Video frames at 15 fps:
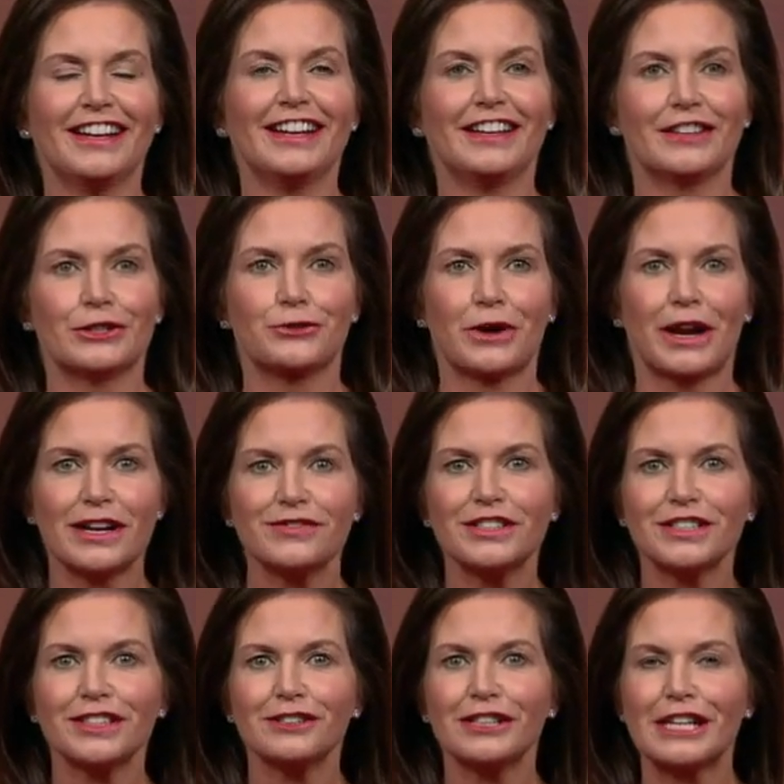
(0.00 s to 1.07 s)
in the Drive
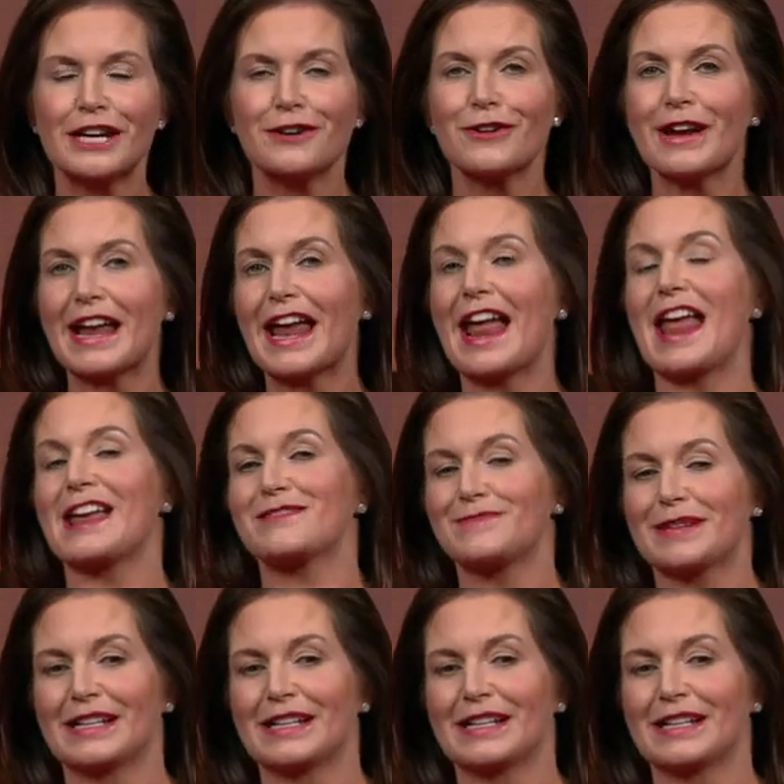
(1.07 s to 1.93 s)
Studio and